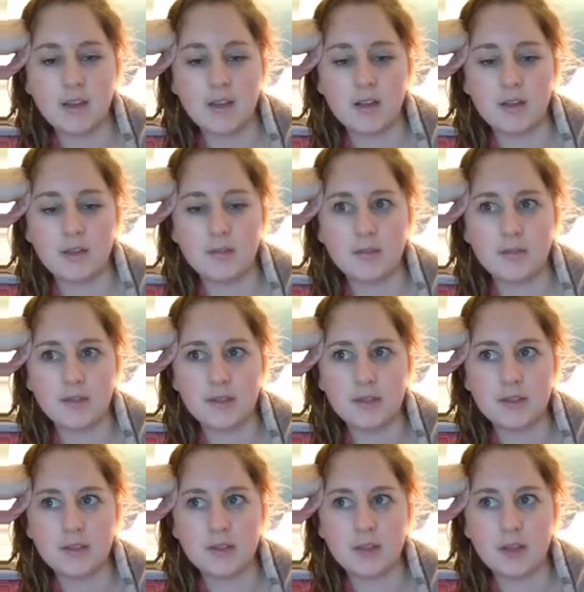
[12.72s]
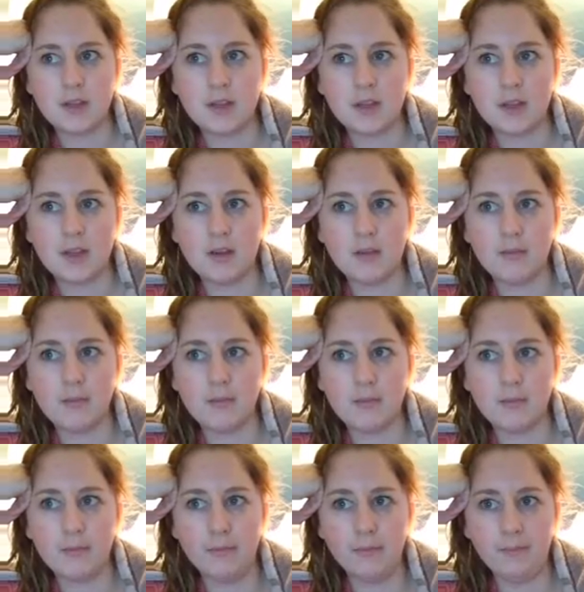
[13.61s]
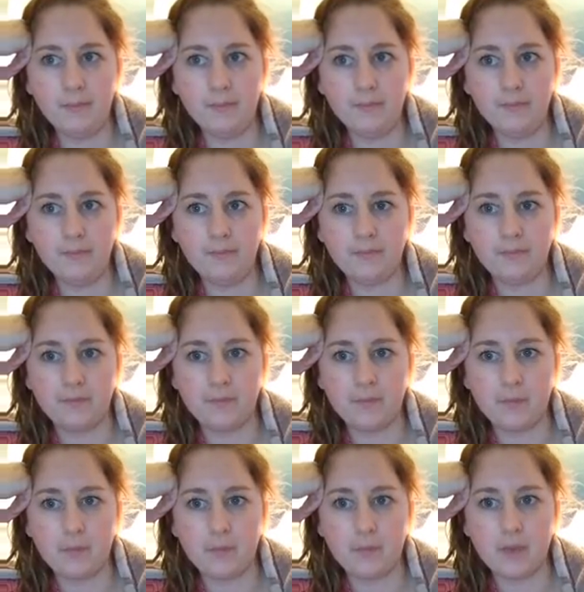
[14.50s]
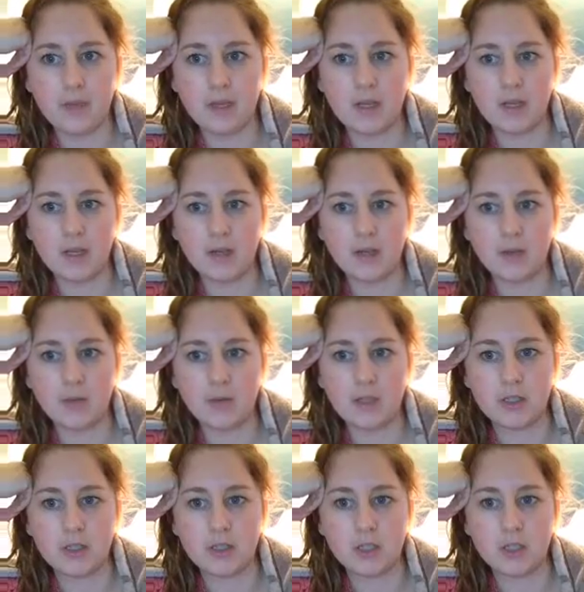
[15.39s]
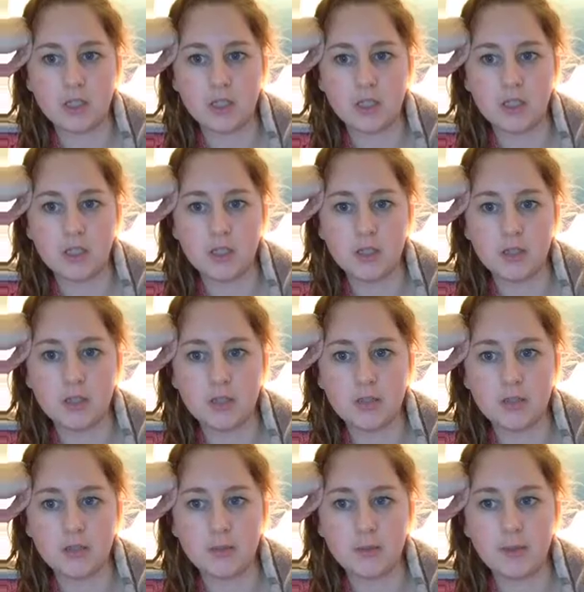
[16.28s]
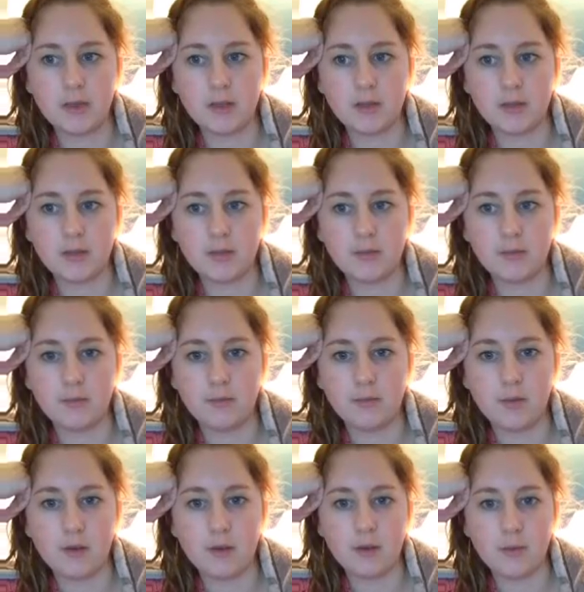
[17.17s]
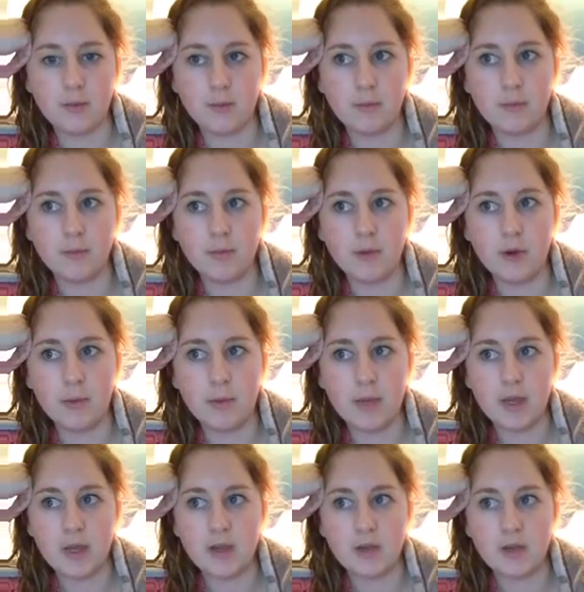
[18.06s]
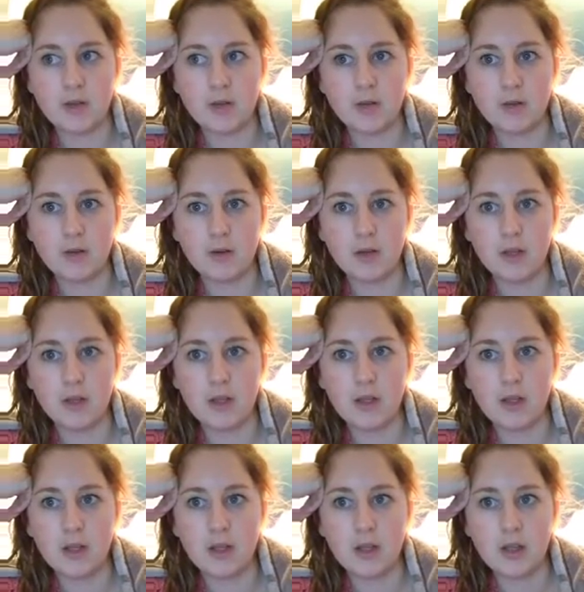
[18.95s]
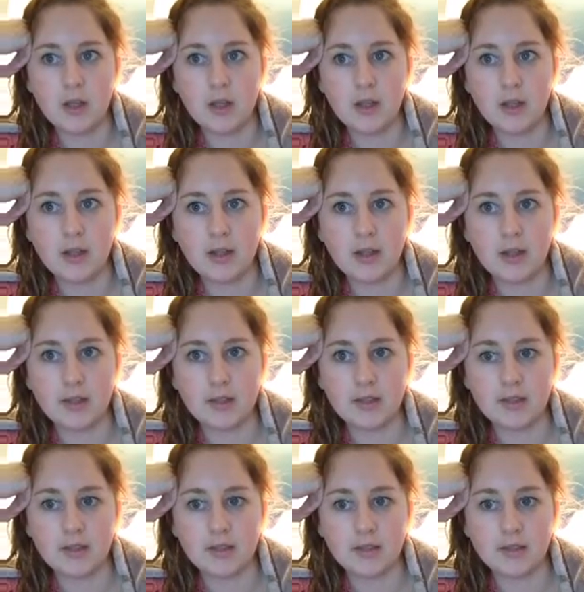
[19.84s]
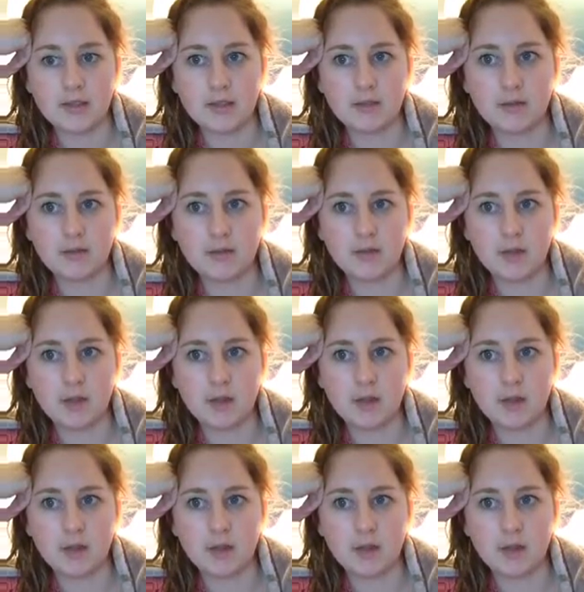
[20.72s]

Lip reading: I'm just looking up the questions. We got some from Romeo. That's it so far.